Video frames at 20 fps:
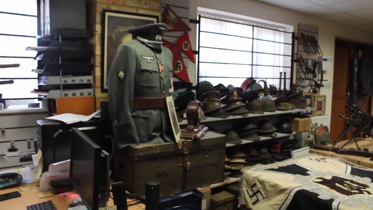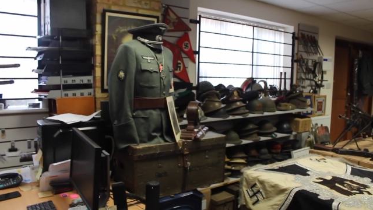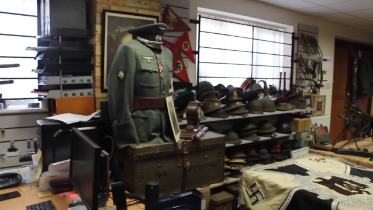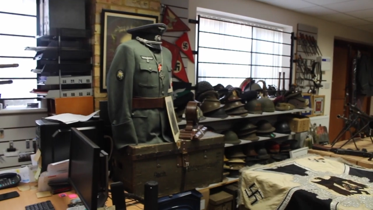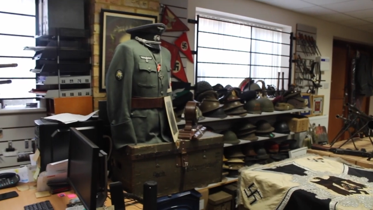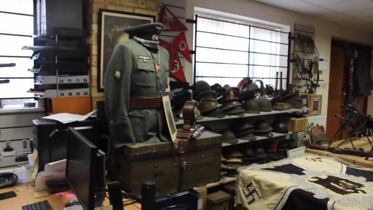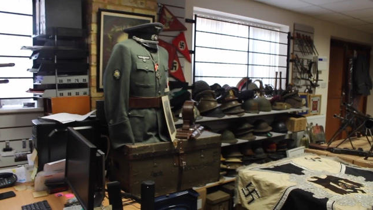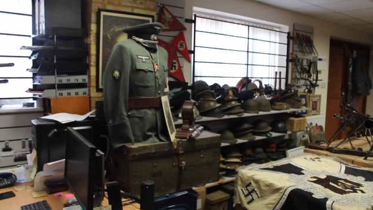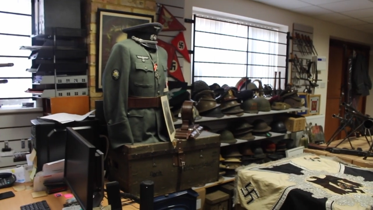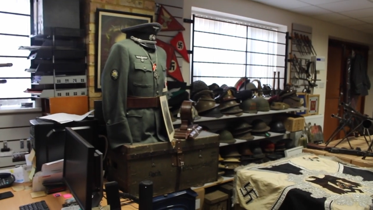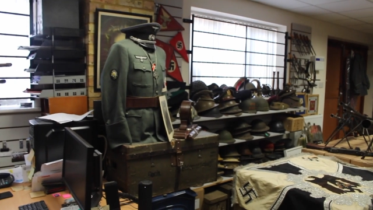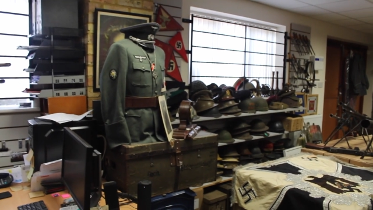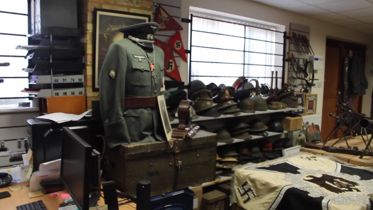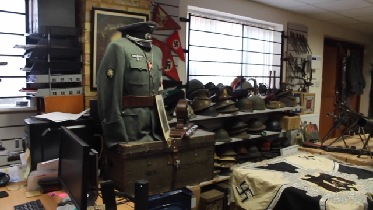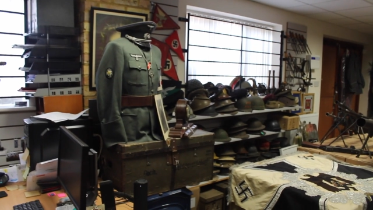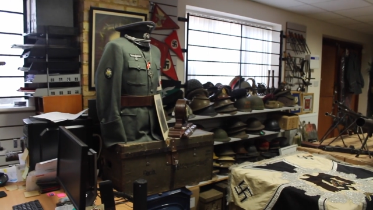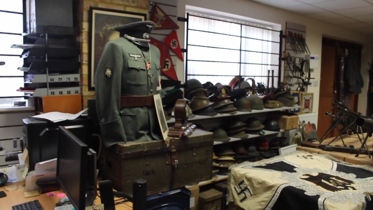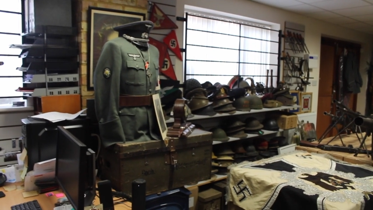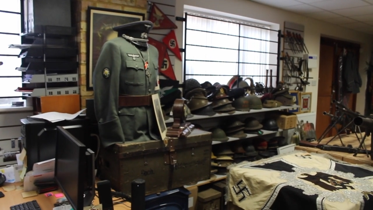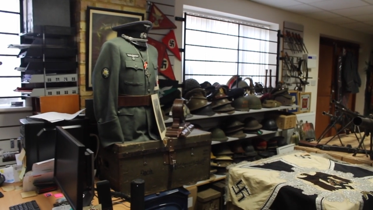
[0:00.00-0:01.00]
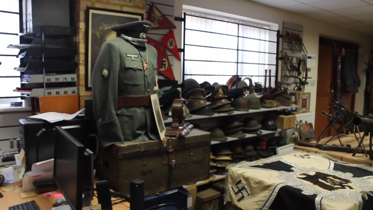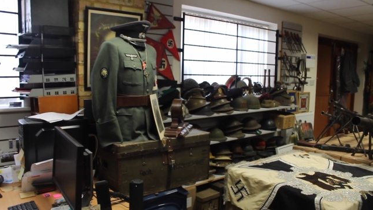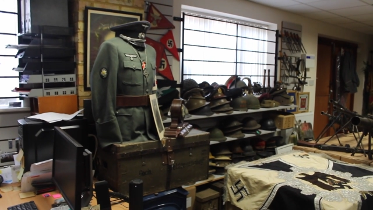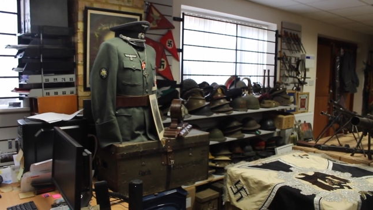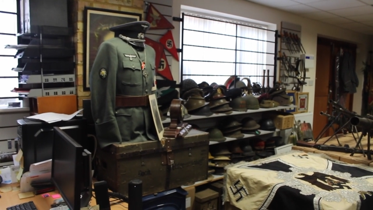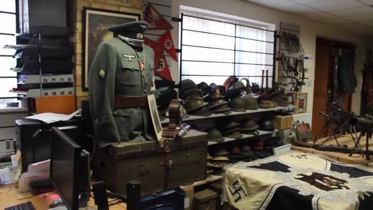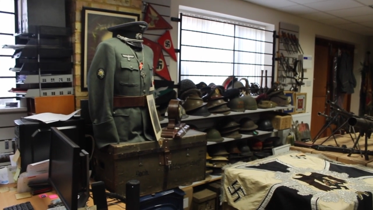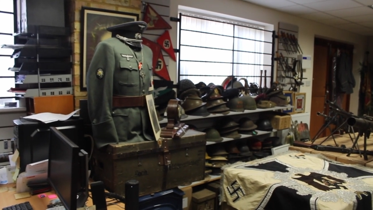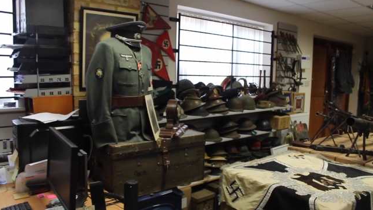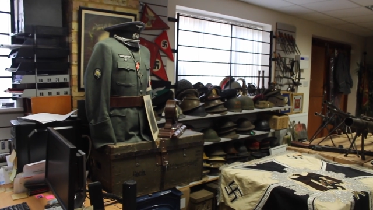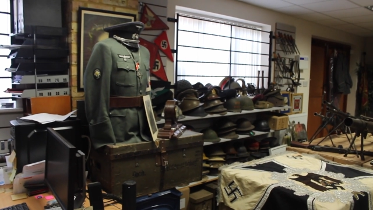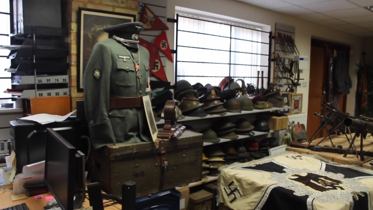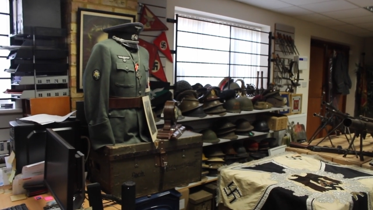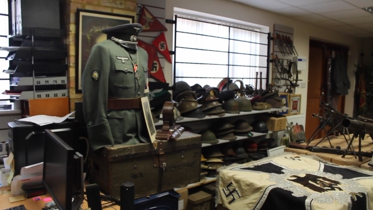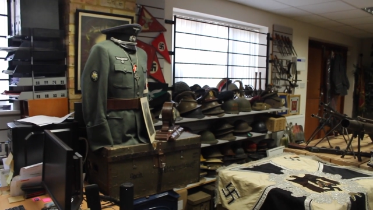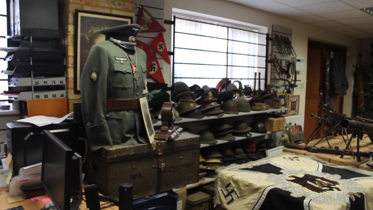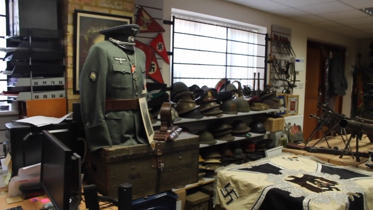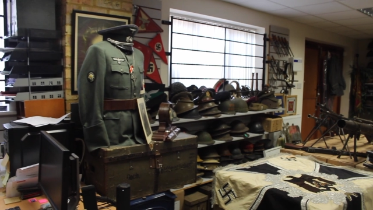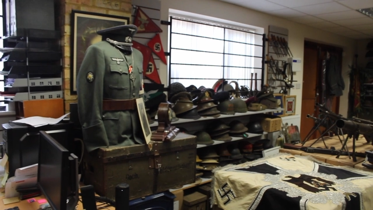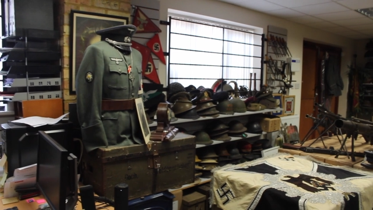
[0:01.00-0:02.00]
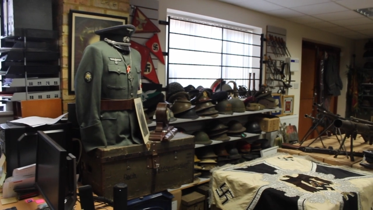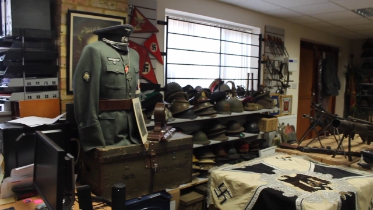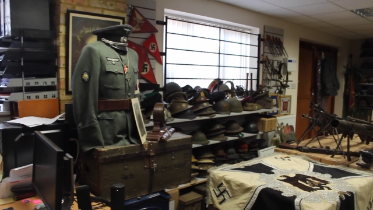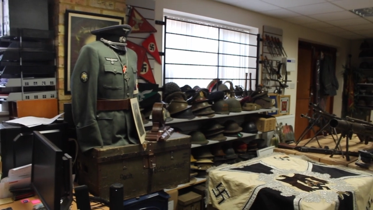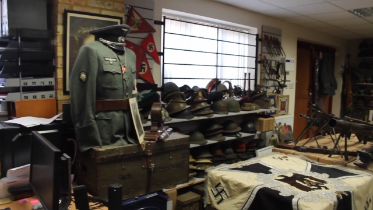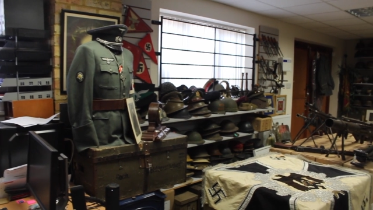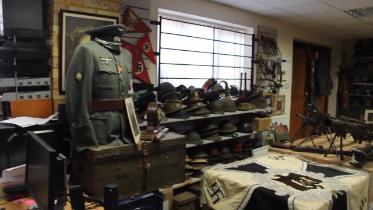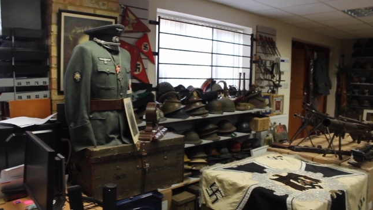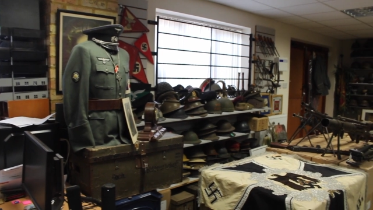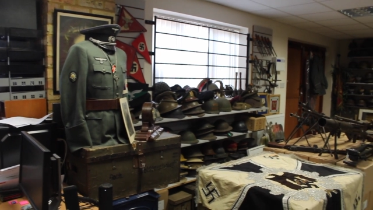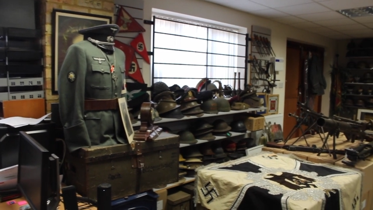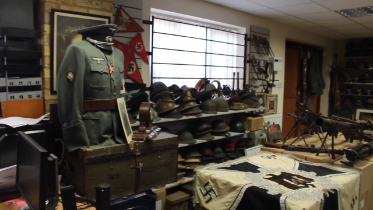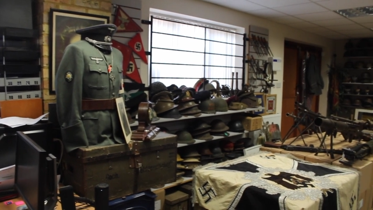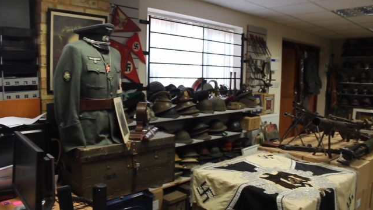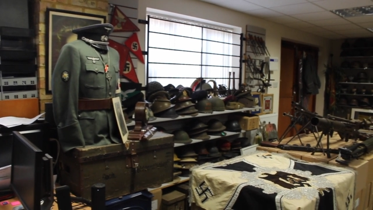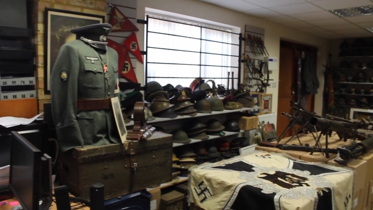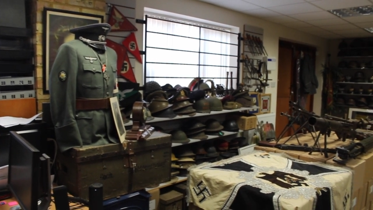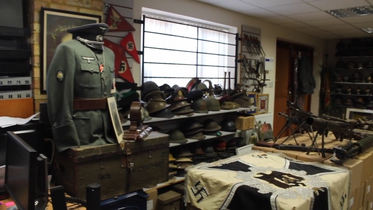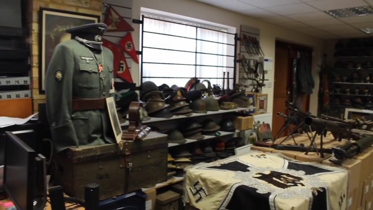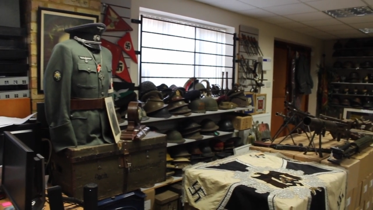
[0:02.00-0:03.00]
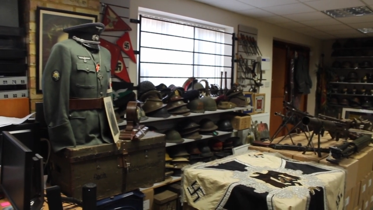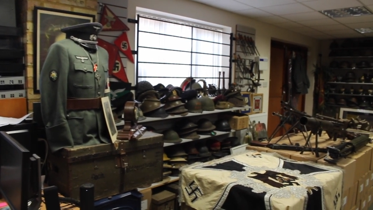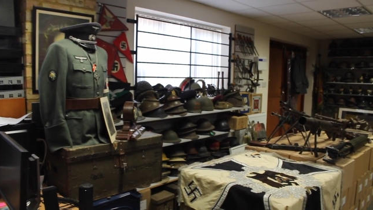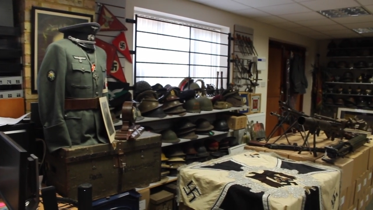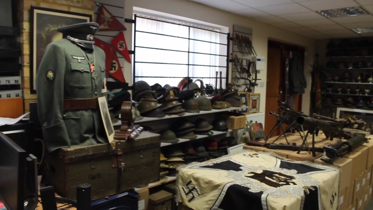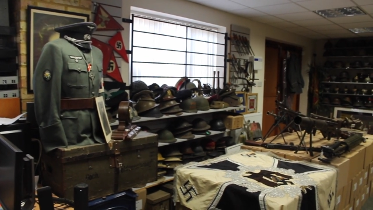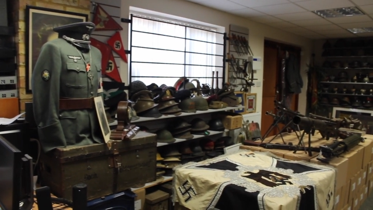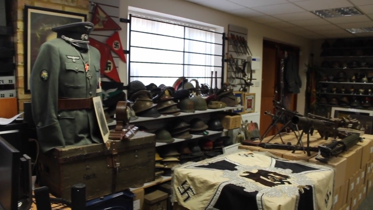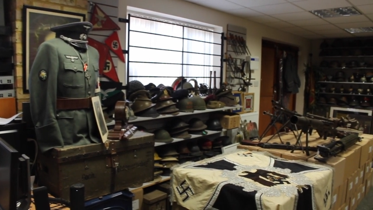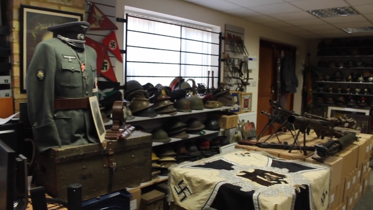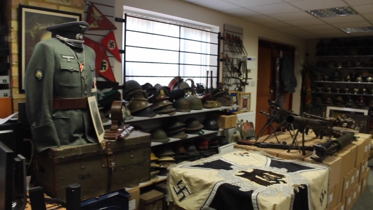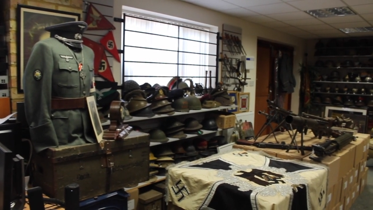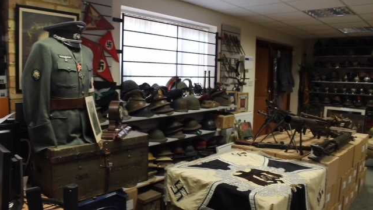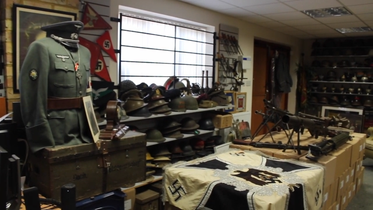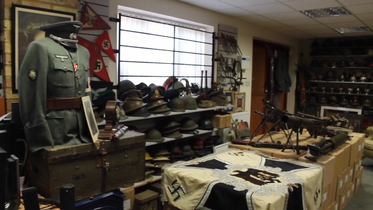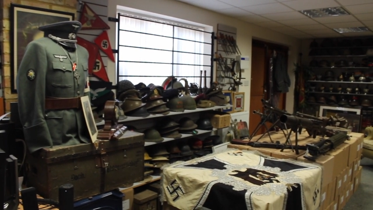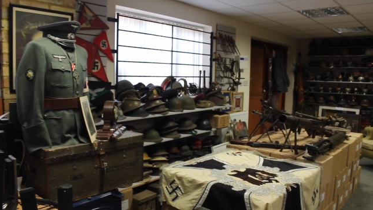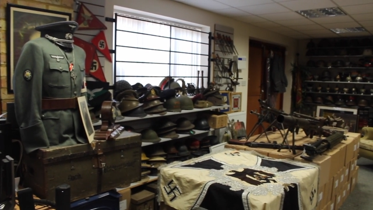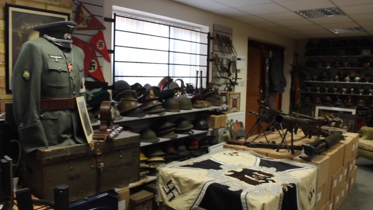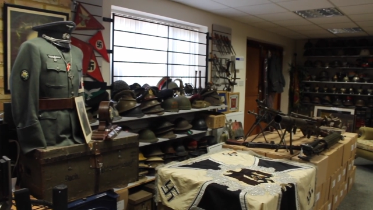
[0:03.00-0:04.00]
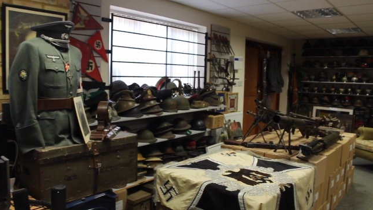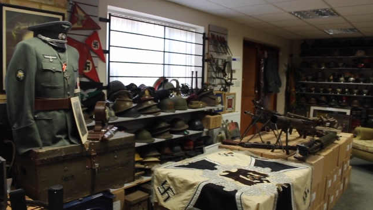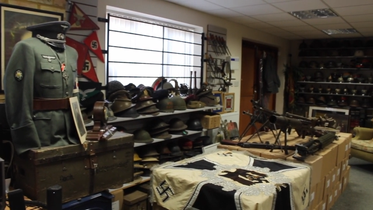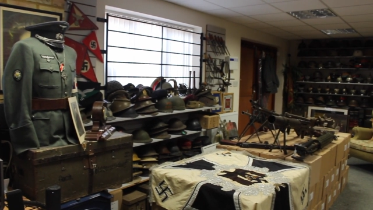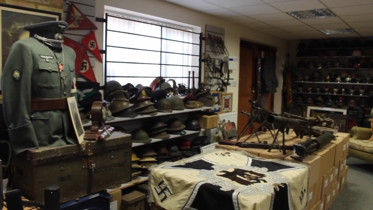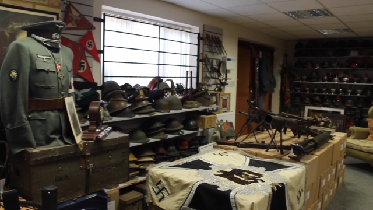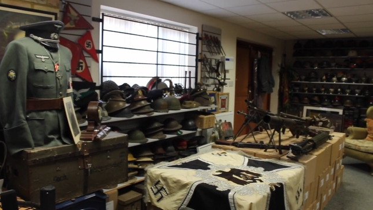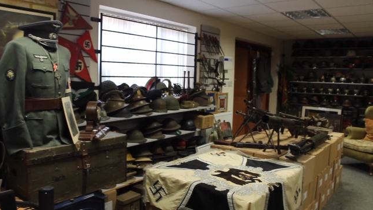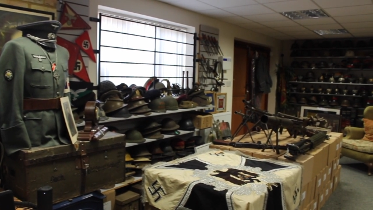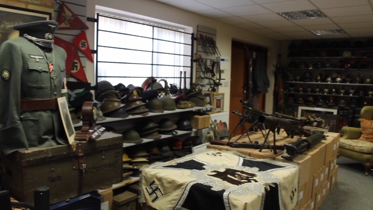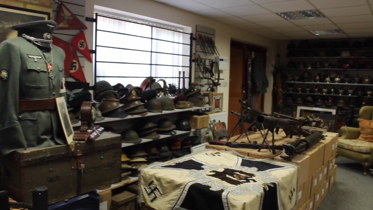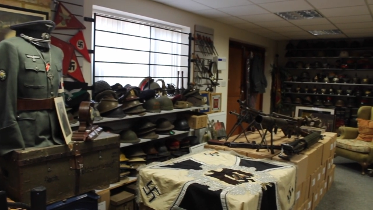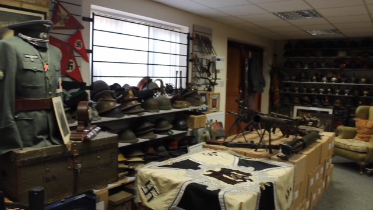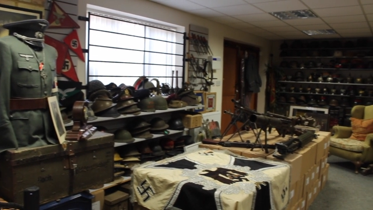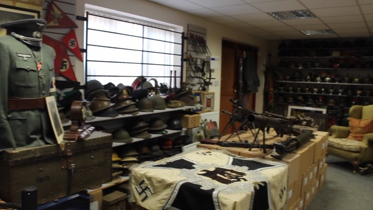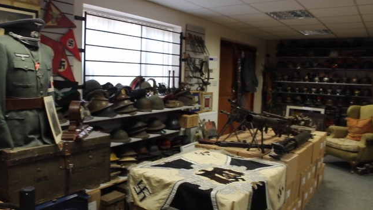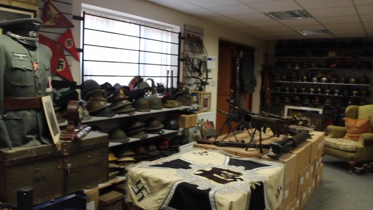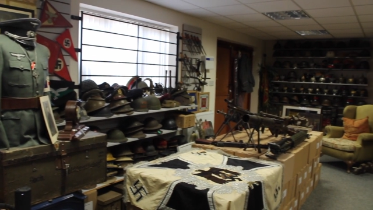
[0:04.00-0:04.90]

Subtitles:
(no speaker visible)